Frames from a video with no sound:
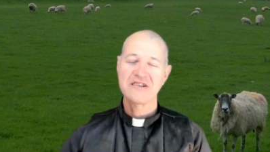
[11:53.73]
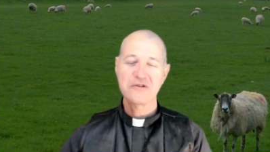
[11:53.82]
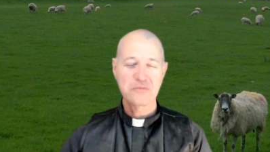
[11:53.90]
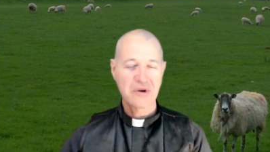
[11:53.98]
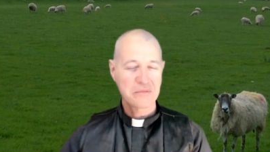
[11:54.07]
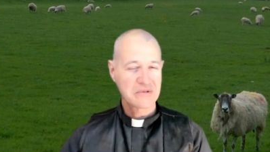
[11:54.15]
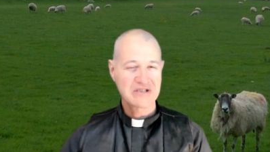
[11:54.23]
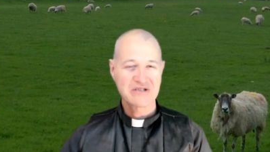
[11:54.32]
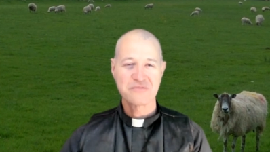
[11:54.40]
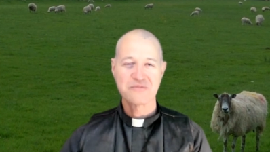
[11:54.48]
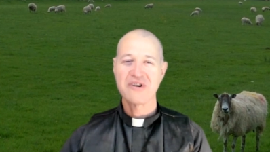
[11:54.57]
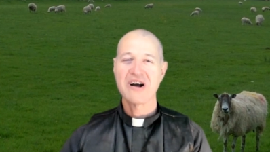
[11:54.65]
You might be
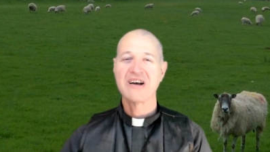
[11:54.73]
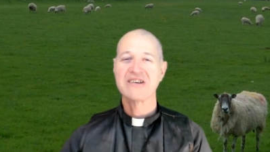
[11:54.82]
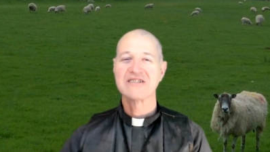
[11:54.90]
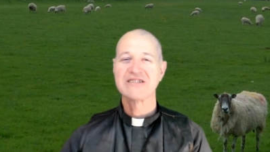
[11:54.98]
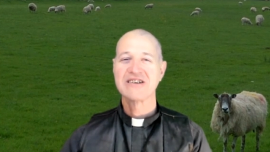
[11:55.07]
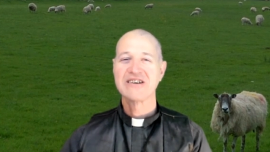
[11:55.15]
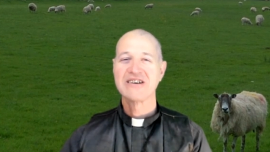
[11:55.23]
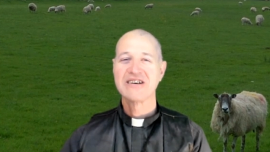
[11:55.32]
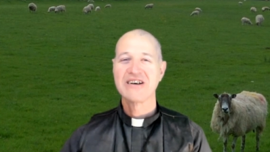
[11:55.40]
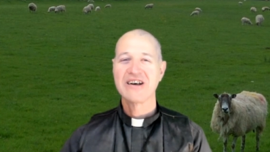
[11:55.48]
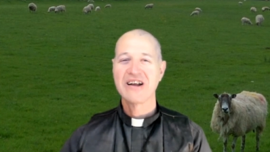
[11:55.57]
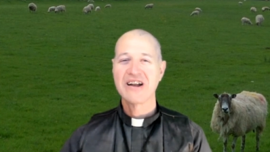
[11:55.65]
surprised
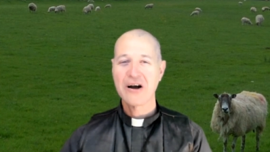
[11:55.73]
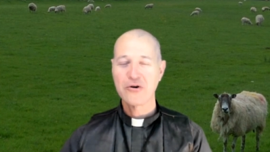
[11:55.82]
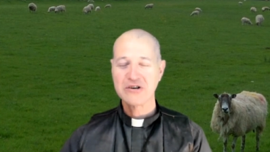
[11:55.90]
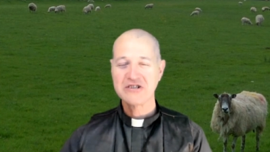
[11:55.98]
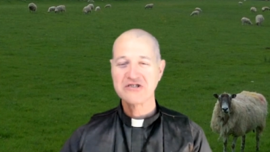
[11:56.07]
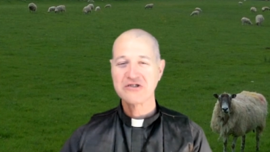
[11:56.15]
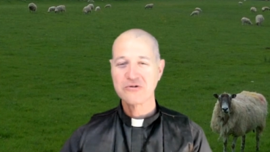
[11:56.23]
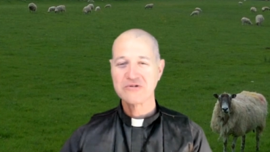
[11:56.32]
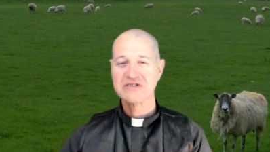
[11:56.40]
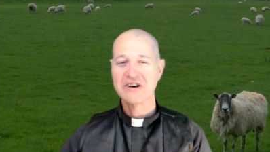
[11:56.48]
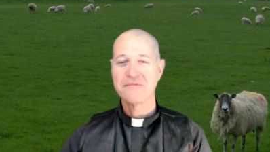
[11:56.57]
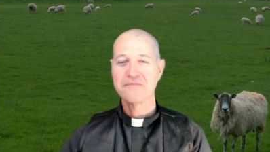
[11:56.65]
at how He
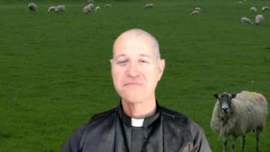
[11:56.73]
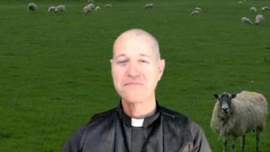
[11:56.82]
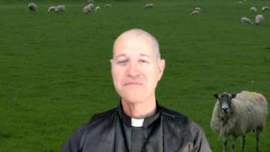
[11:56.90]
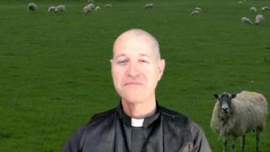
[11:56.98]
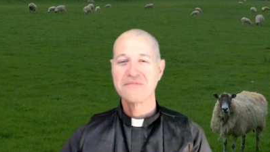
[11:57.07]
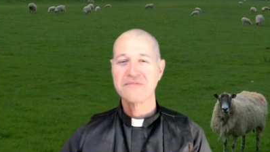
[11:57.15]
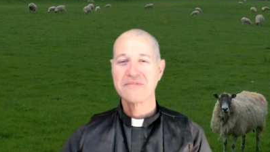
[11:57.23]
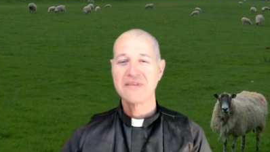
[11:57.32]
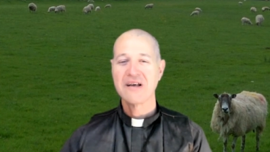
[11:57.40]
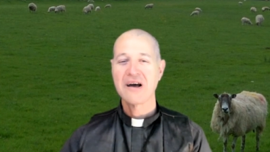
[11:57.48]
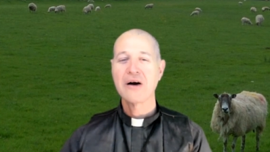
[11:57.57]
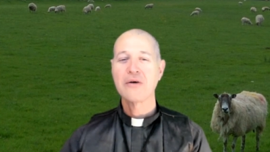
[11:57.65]
shows up,
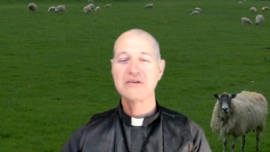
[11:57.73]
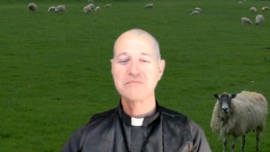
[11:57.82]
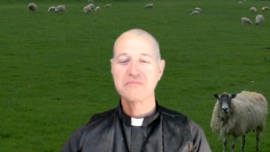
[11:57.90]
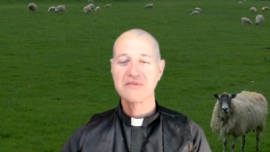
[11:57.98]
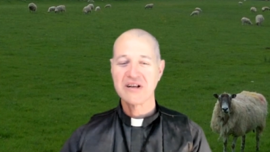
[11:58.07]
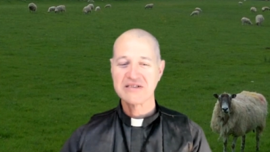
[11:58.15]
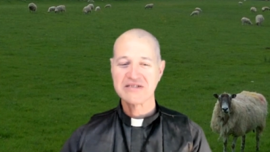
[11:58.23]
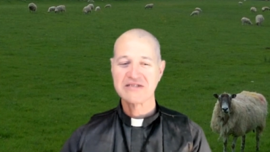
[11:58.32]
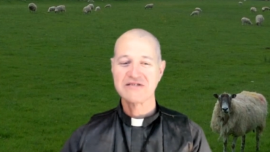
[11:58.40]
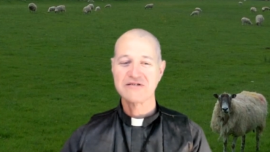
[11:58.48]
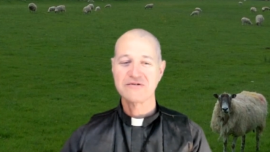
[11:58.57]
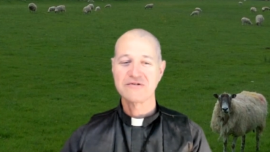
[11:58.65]
how He
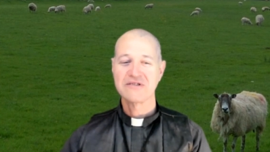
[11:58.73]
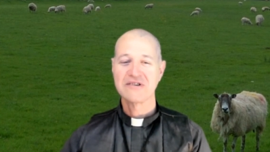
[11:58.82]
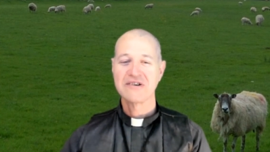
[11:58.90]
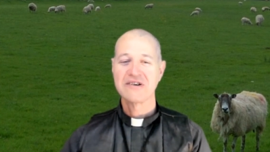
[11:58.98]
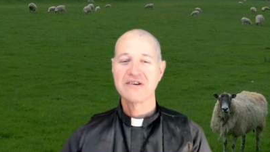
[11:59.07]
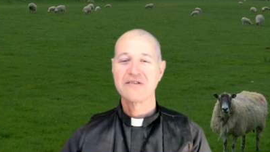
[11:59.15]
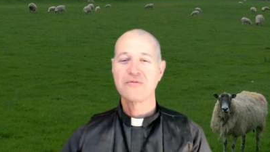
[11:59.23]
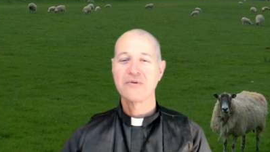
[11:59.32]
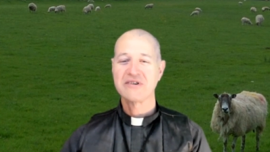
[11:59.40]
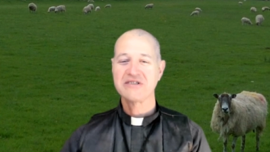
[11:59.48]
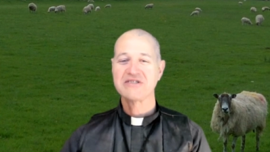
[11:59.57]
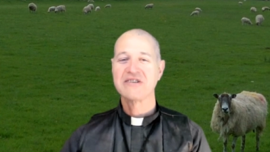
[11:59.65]
blesses you, what
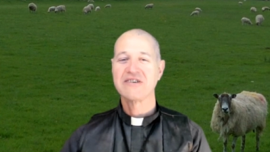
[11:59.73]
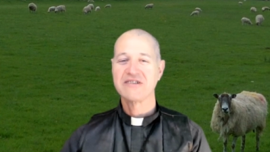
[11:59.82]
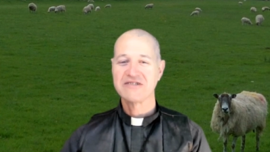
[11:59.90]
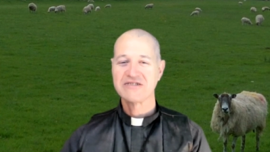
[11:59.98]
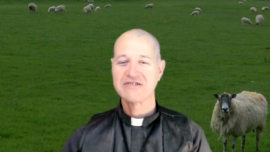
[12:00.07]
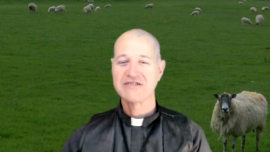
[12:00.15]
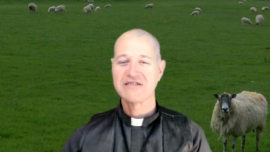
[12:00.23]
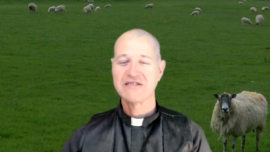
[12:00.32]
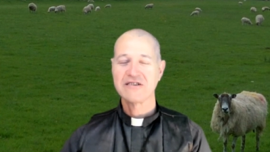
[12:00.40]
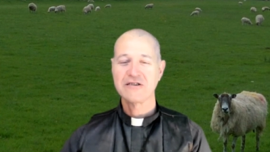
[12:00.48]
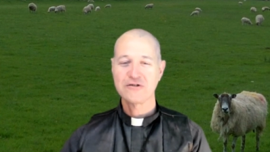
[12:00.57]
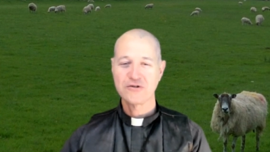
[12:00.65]
He does
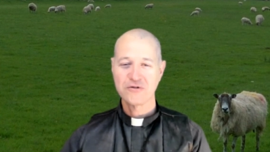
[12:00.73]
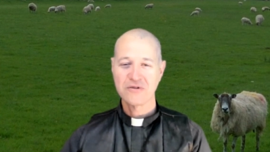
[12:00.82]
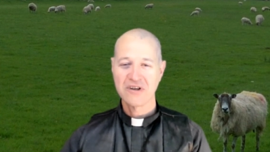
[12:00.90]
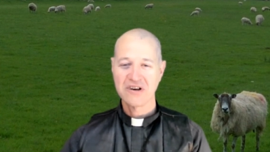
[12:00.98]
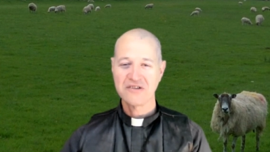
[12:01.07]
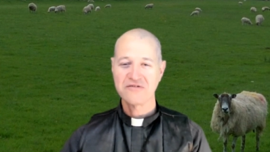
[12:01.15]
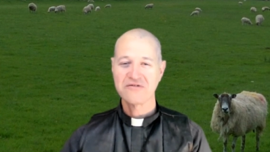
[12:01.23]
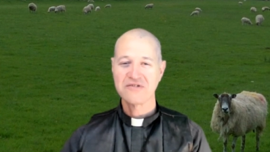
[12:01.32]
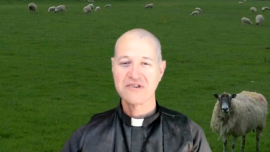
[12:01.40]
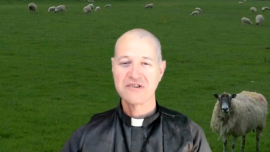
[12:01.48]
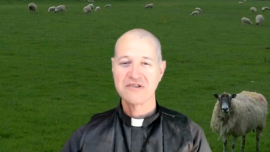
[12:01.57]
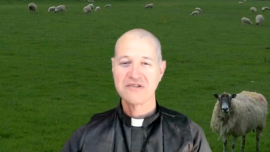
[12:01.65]
in your life
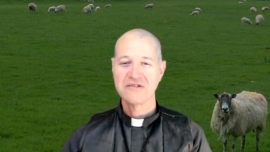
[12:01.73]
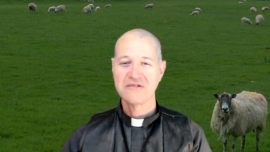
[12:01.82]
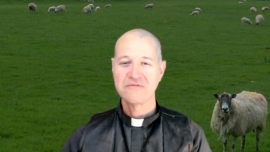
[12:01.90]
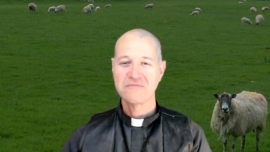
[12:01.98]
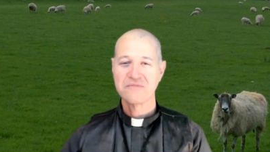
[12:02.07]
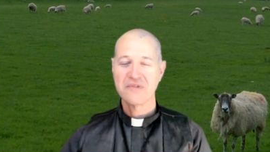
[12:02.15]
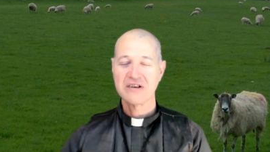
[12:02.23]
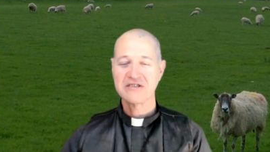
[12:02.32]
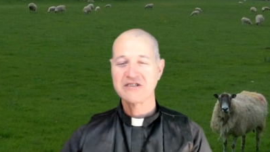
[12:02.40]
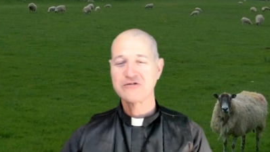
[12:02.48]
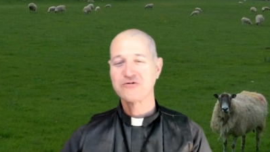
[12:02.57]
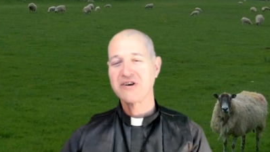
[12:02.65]
as
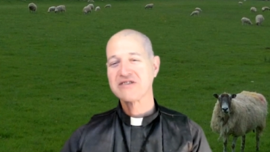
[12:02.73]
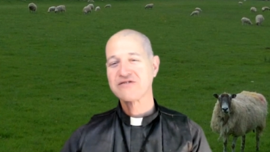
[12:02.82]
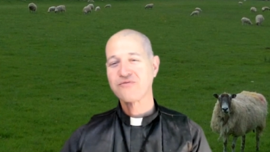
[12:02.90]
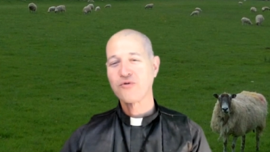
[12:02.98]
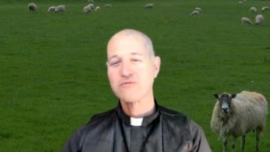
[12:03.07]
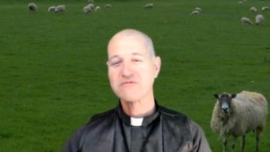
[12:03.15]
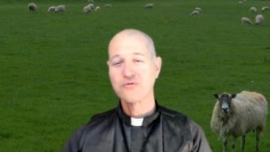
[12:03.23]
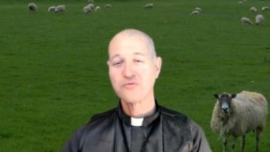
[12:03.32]
He transforms the